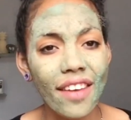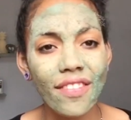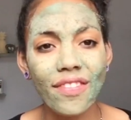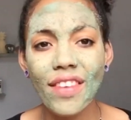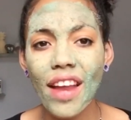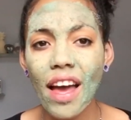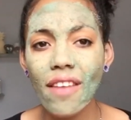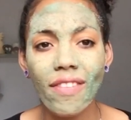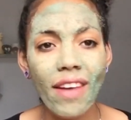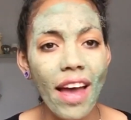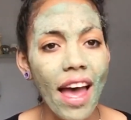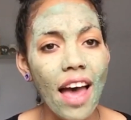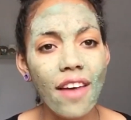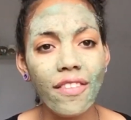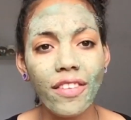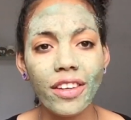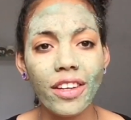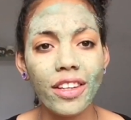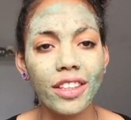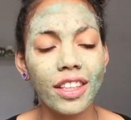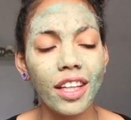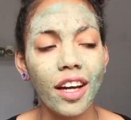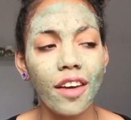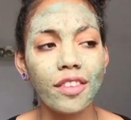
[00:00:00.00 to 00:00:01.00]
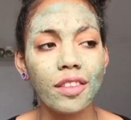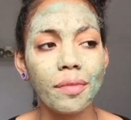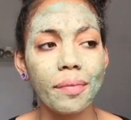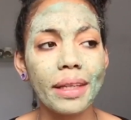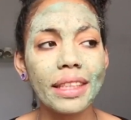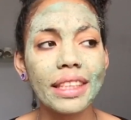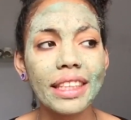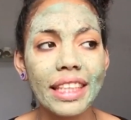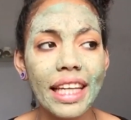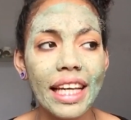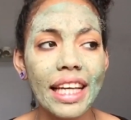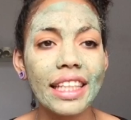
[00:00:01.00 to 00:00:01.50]
I've never ever looked after
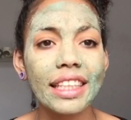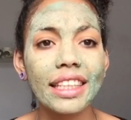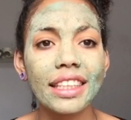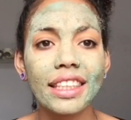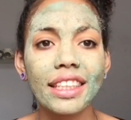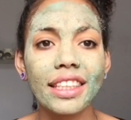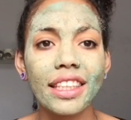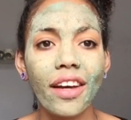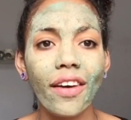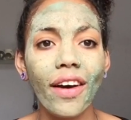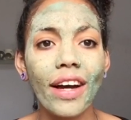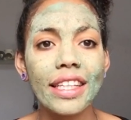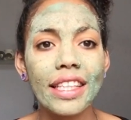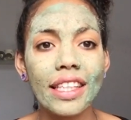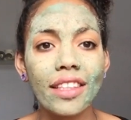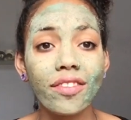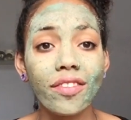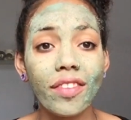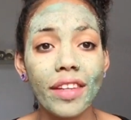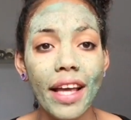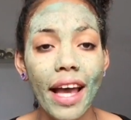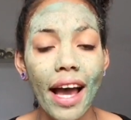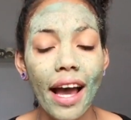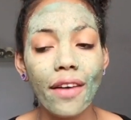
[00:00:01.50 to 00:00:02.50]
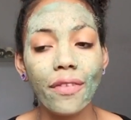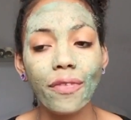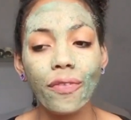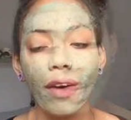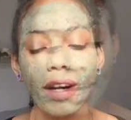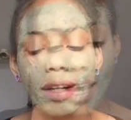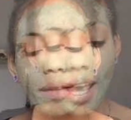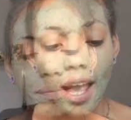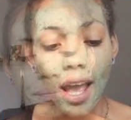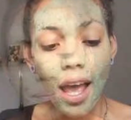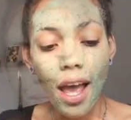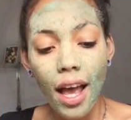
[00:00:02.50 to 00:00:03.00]
my skin, so I didn't really have
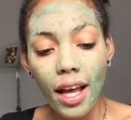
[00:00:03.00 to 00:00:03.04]
one.